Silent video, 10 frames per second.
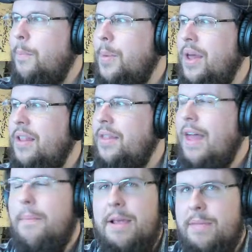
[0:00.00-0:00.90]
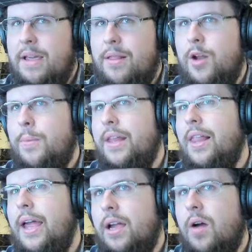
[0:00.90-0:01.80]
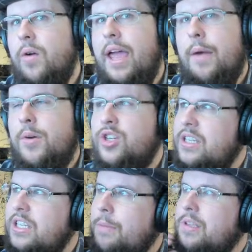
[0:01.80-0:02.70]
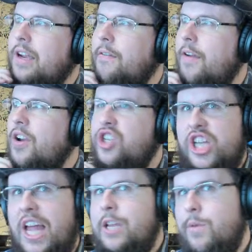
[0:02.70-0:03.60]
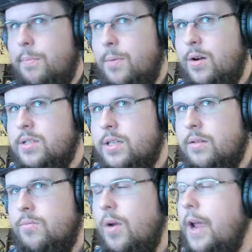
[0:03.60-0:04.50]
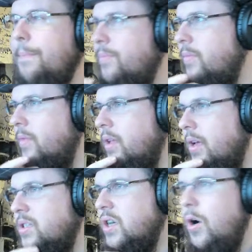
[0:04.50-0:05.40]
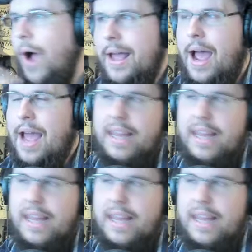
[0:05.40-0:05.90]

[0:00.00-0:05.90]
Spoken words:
But that made me a little bit like, okay, well, she seems like a very genuine person, right? So I